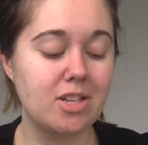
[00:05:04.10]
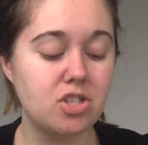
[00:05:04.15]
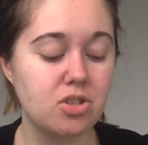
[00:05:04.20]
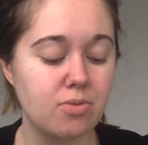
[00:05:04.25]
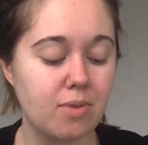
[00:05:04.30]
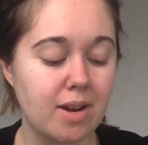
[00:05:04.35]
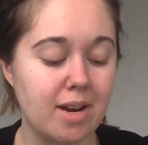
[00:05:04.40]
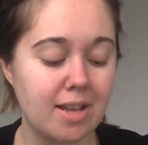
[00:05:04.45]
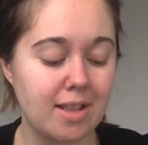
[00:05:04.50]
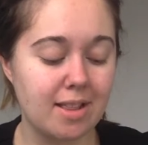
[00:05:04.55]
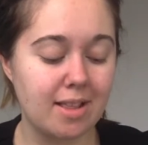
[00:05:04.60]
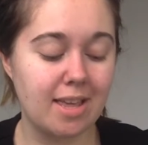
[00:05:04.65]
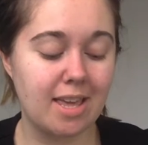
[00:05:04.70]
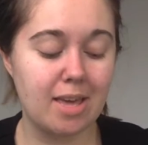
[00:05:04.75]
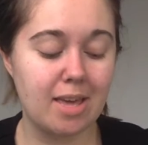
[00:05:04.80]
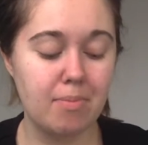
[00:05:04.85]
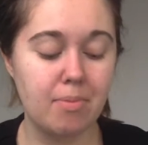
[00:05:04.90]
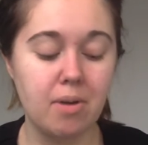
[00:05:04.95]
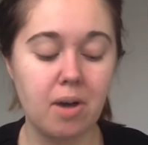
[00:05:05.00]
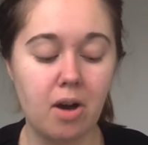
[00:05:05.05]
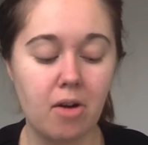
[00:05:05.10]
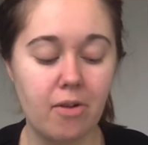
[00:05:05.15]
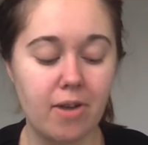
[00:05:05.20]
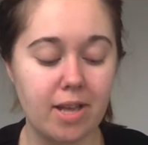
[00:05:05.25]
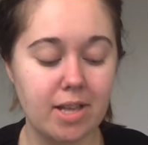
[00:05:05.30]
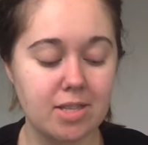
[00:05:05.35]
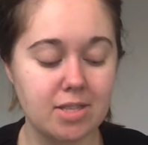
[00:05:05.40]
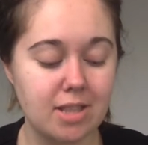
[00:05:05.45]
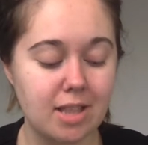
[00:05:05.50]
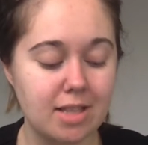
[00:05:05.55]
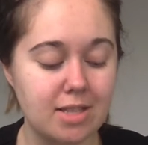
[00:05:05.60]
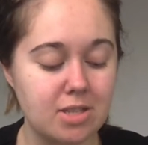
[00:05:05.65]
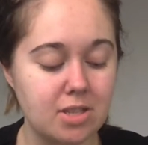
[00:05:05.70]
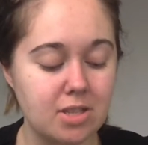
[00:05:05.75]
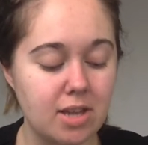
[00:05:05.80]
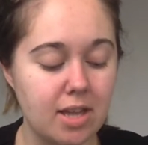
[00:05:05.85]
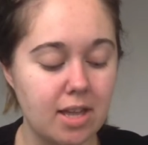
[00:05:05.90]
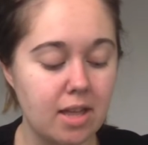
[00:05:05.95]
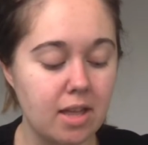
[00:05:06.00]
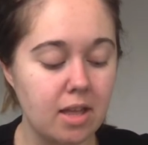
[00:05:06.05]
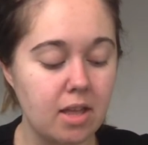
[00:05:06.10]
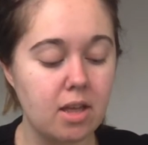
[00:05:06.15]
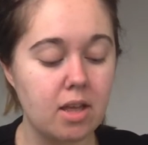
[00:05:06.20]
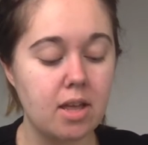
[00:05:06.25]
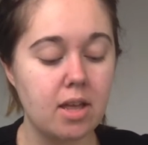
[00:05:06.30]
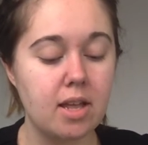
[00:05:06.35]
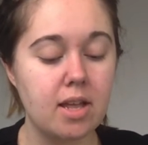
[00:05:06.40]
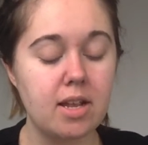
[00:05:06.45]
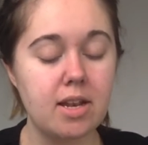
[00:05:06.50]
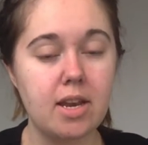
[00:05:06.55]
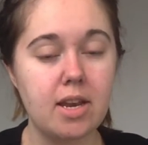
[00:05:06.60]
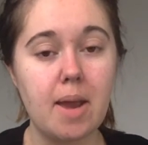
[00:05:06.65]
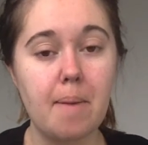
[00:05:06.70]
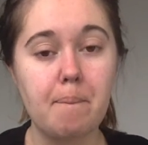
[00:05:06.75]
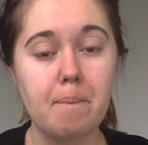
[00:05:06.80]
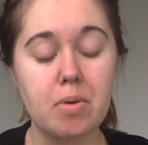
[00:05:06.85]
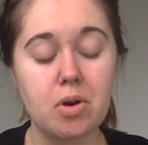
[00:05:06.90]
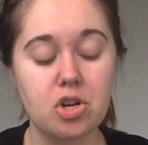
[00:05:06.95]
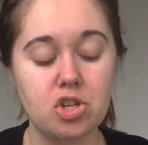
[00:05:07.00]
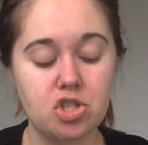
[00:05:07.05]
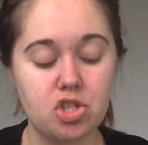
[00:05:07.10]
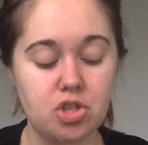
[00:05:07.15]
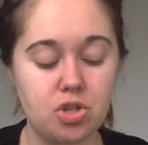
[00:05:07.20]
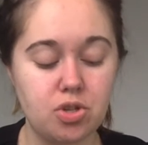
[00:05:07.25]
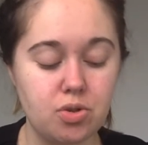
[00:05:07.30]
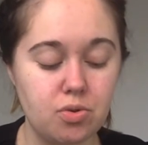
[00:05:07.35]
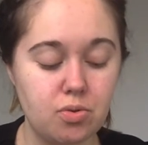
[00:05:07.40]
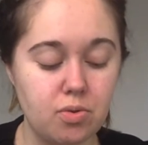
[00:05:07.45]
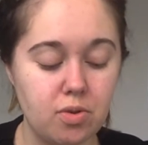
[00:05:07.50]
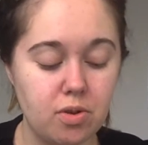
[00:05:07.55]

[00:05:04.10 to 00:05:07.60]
do want to keep going. So let's look at number 2.